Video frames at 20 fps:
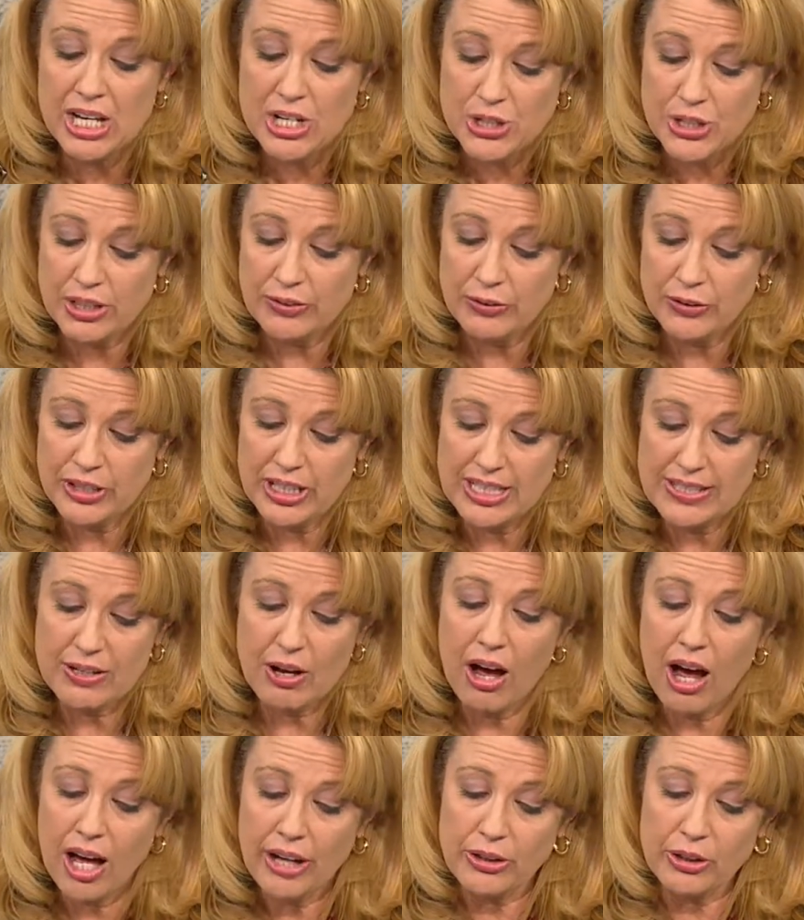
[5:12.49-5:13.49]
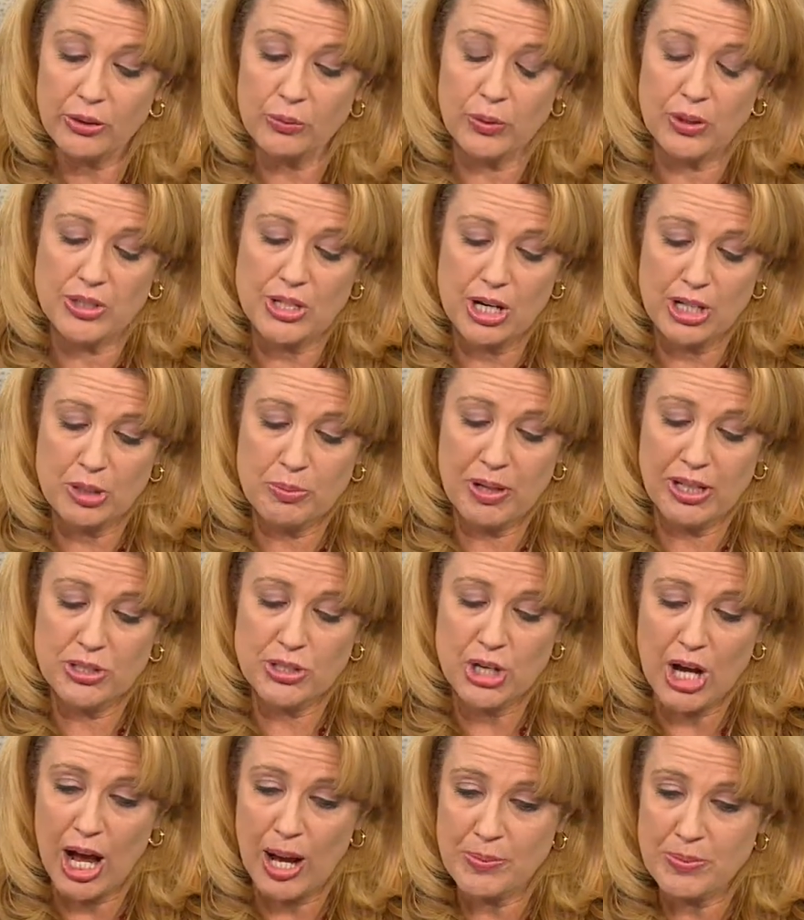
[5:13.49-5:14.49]
Jennifer Nycz-Conner, we talked about
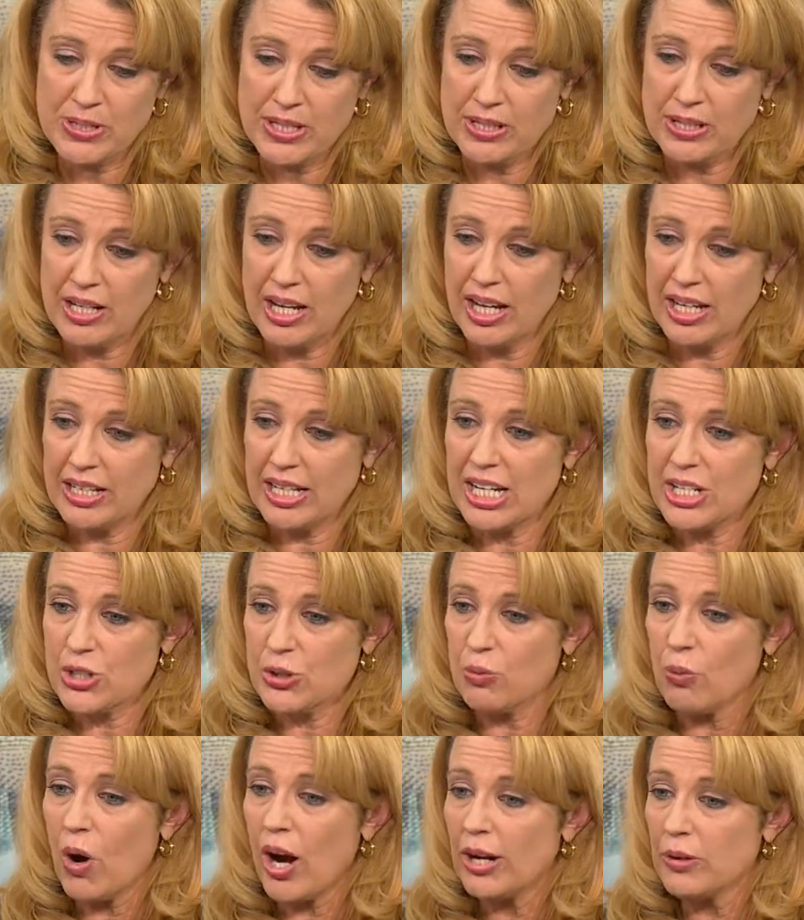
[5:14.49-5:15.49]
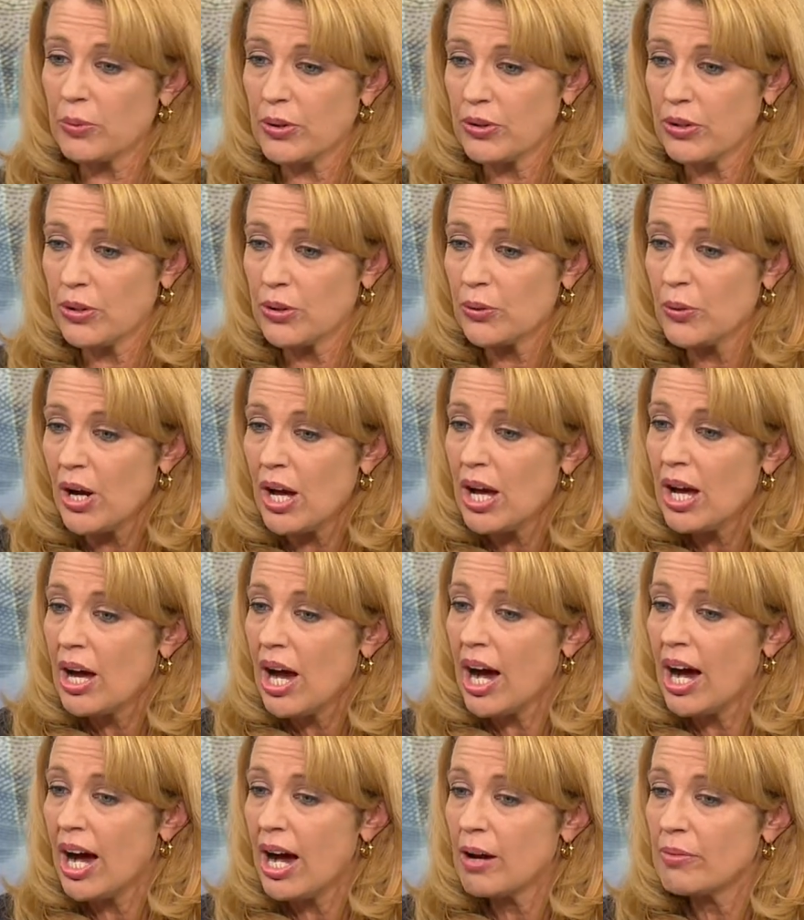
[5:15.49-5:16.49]
jobs nationwide with you.
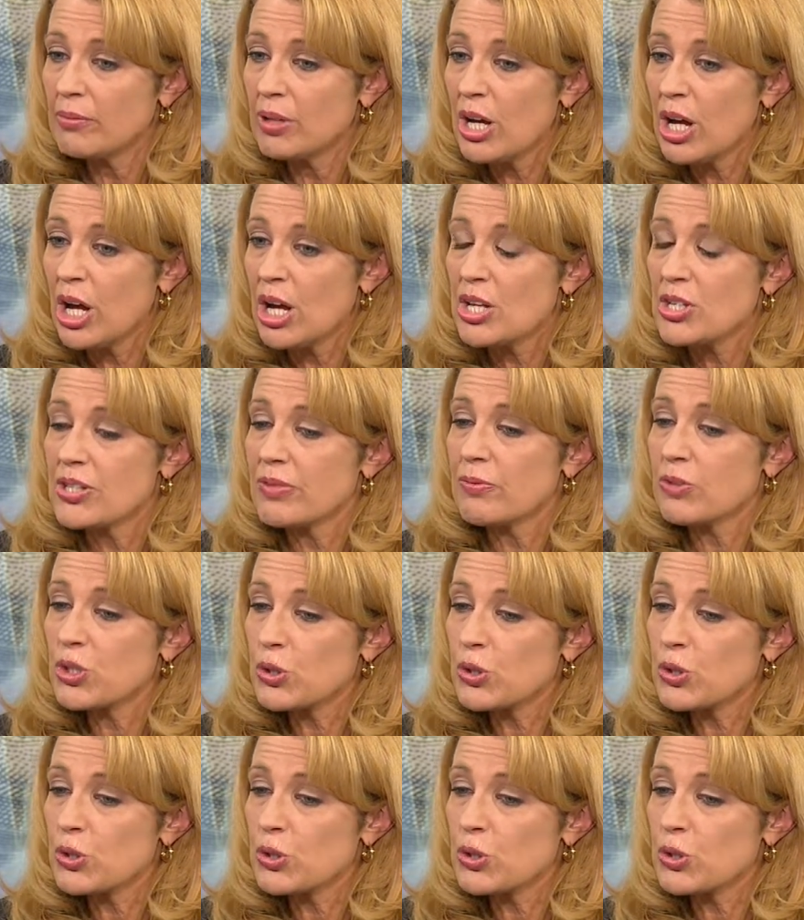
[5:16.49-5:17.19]
Some